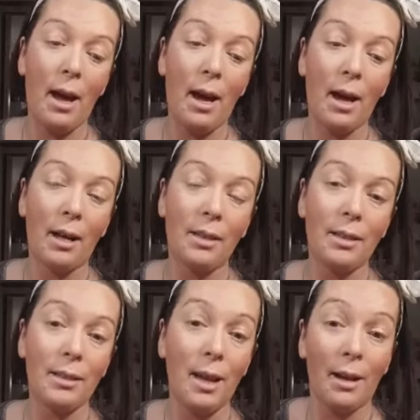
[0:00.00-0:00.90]

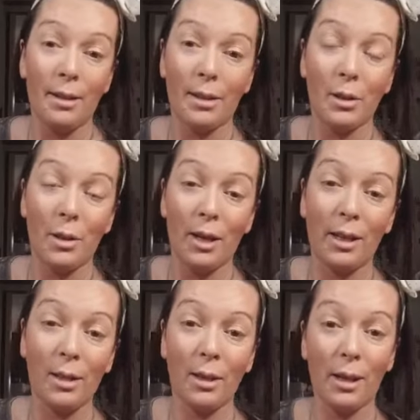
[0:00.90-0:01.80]
And yeah, that's all I
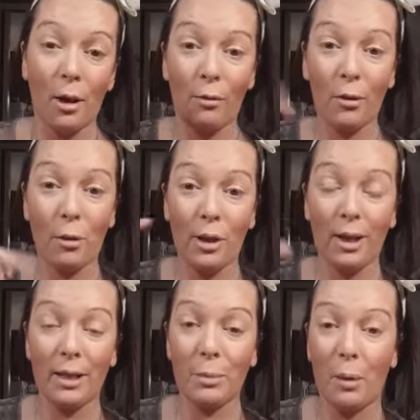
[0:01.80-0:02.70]
can think of. All the
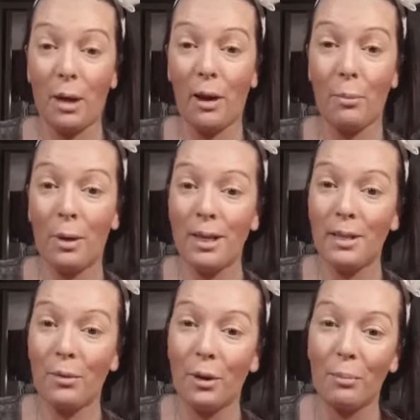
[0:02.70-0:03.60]
links below.
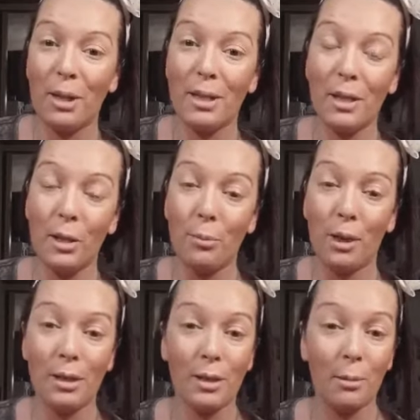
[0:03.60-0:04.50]
Please follow me too,
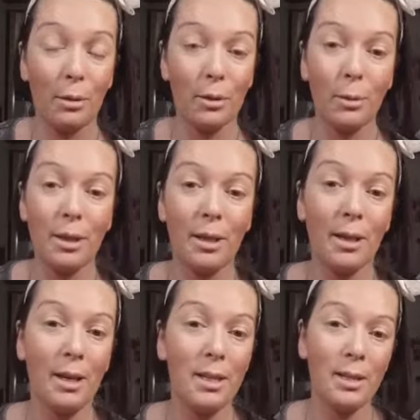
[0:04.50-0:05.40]
because I'm on
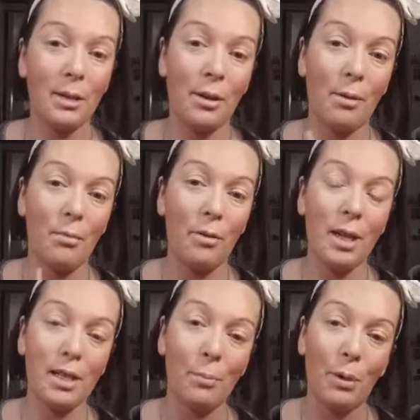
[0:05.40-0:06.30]
Twitter, Instagram,
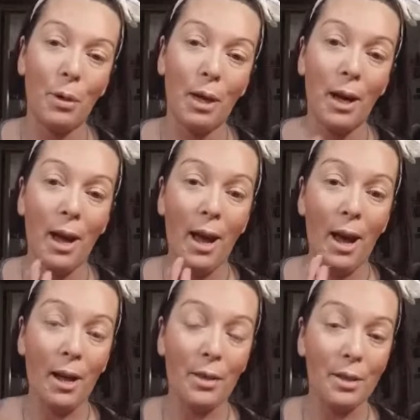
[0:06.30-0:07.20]
Facebook,
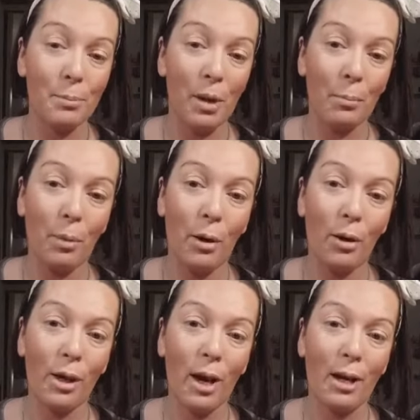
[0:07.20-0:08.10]
and there's my
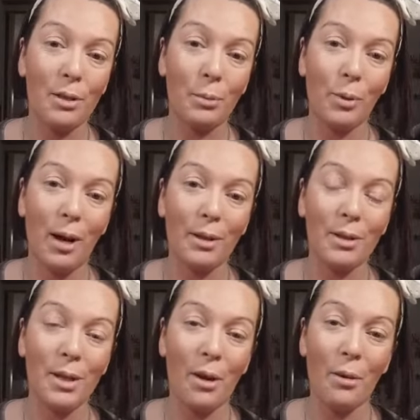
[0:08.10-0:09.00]
blog as well.
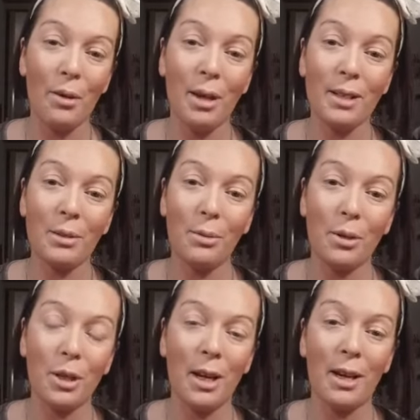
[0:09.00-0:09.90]
So thanks for
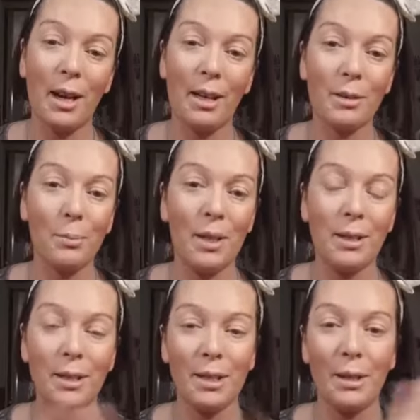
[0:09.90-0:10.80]
watching, and I'll speak
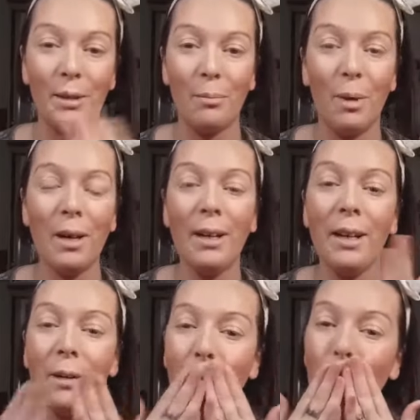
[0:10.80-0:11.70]
to you soon. Bye!